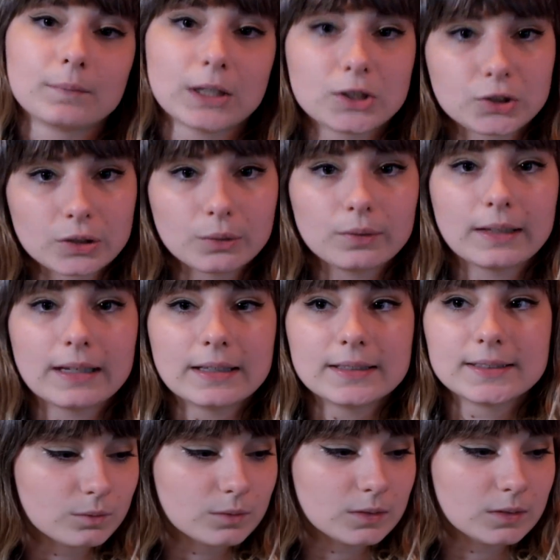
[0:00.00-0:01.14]
the truth
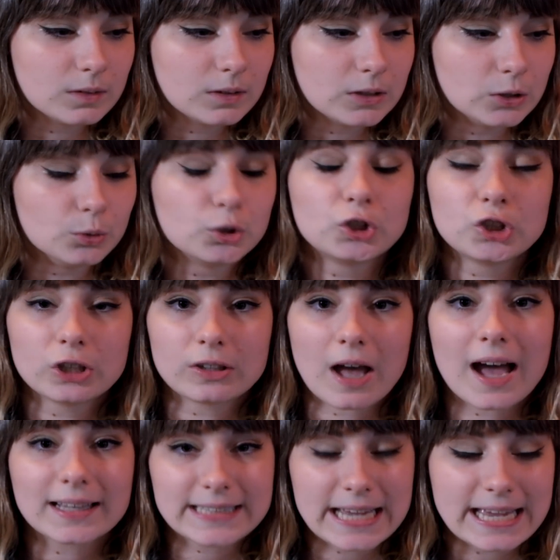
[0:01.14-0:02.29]
is, you should
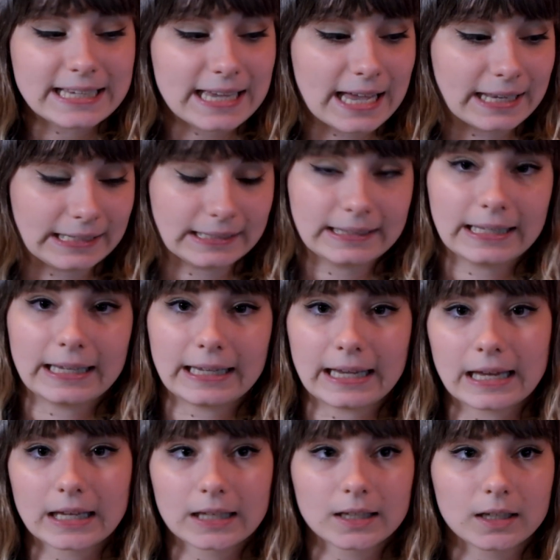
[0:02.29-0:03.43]
not take anything
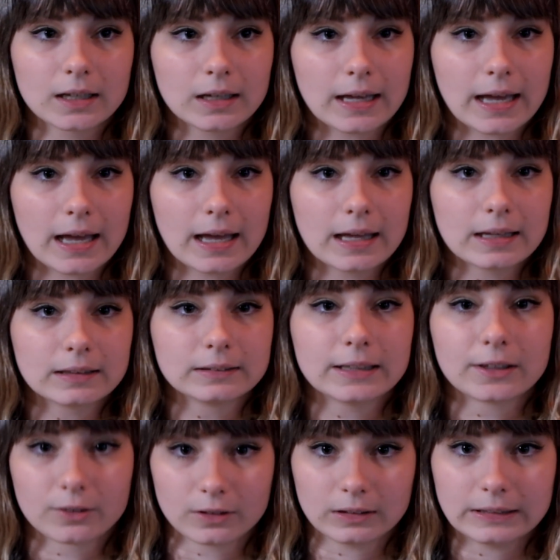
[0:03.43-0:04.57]

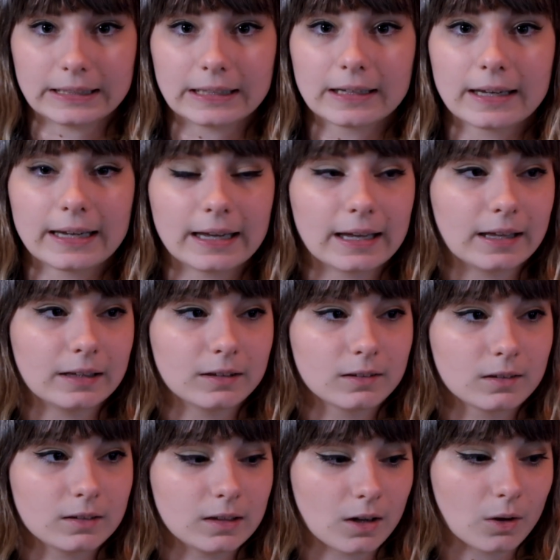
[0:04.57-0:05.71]
literally,
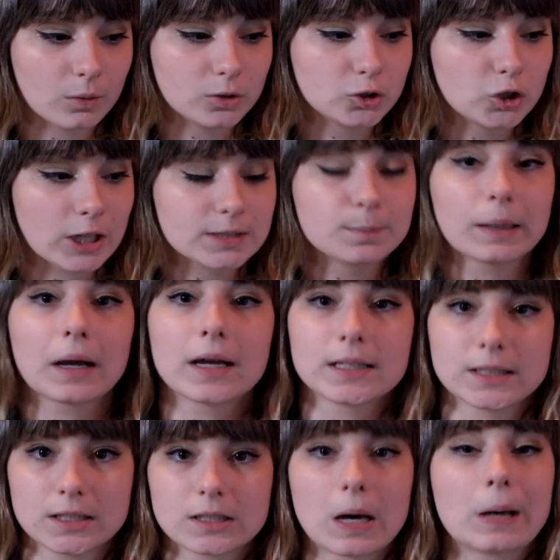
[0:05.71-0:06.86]
and, you know, just
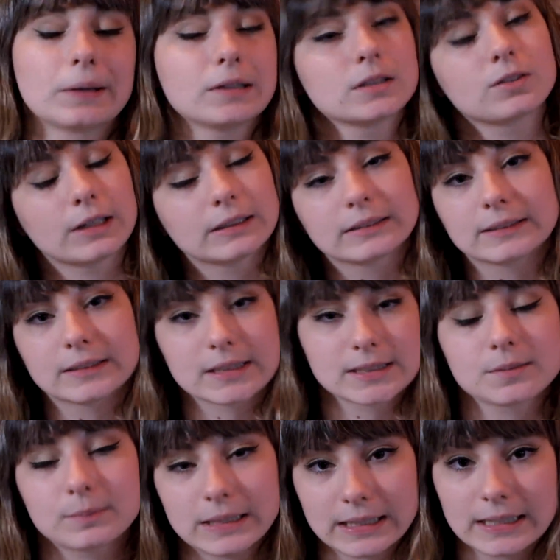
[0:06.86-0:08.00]
because a song is written
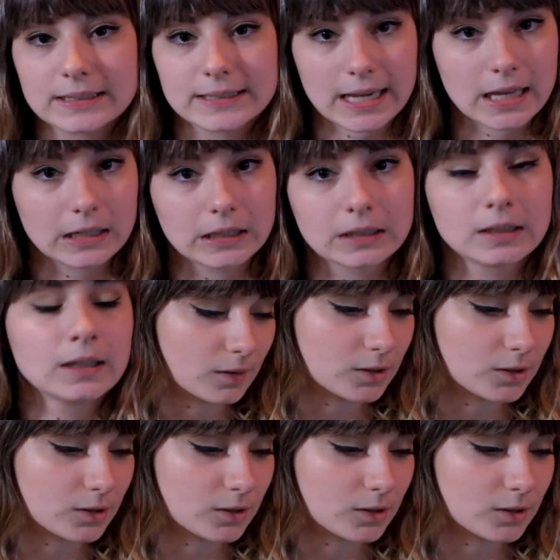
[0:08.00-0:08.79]
doesn't mean it's canon.